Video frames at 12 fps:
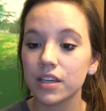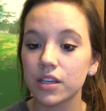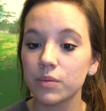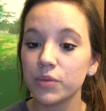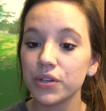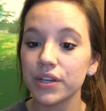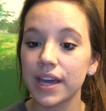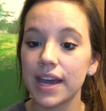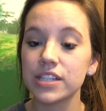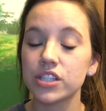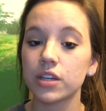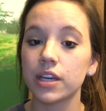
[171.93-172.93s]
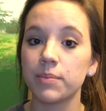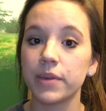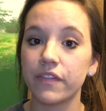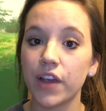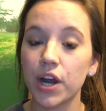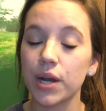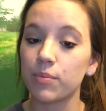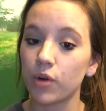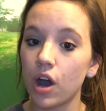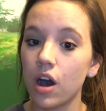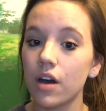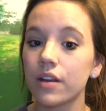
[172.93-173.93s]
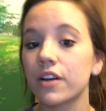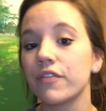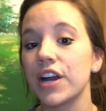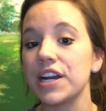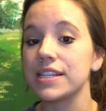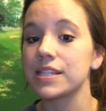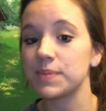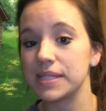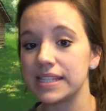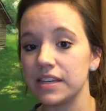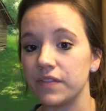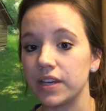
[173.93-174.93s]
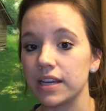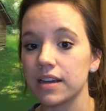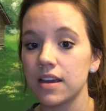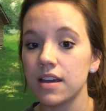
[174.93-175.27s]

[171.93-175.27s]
Communication can be very broad or very specific.